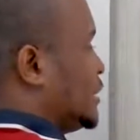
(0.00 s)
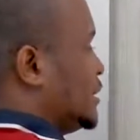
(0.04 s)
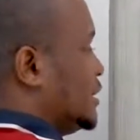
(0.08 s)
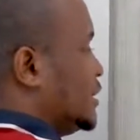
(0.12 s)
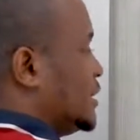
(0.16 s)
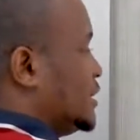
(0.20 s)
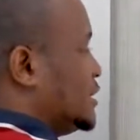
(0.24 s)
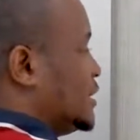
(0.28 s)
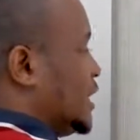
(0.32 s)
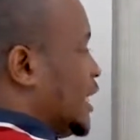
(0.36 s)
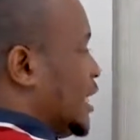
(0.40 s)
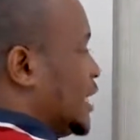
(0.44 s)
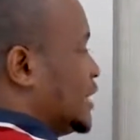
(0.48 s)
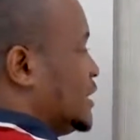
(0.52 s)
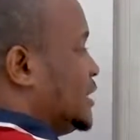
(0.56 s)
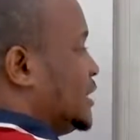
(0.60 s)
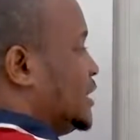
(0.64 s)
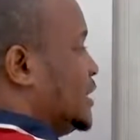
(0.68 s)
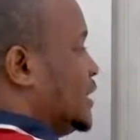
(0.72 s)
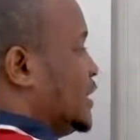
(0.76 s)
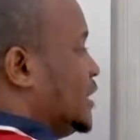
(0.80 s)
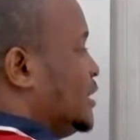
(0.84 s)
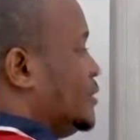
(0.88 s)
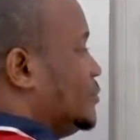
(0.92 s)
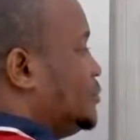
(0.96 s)
These are
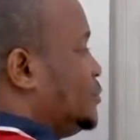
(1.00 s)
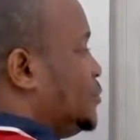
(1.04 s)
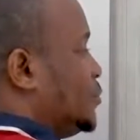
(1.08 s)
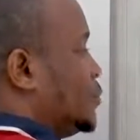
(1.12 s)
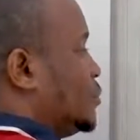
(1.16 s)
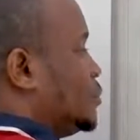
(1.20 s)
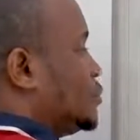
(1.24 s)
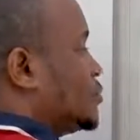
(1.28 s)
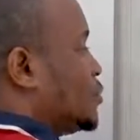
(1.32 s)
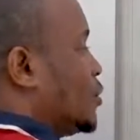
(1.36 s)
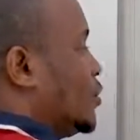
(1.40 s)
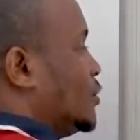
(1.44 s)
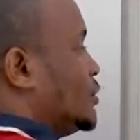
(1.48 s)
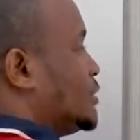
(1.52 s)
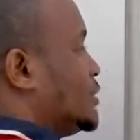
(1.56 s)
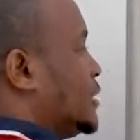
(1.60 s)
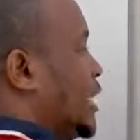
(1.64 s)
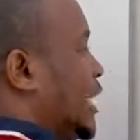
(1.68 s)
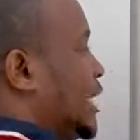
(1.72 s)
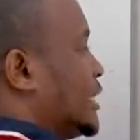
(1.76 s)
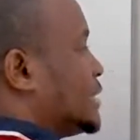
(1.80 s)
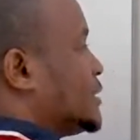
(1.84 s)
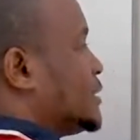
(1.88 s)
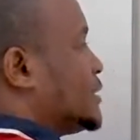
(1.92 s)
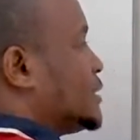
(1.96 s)
the input
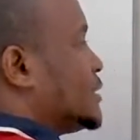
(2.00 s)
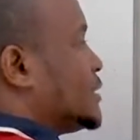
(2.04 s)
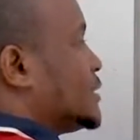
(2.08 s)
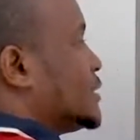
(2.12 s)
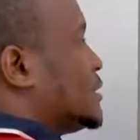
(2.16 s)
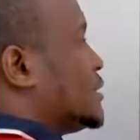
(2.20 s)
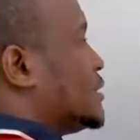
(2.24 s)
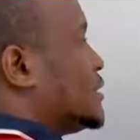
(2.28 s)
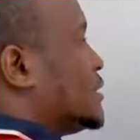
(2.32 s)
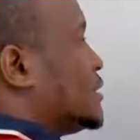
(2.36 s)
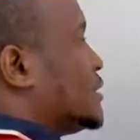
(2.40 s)
contacts,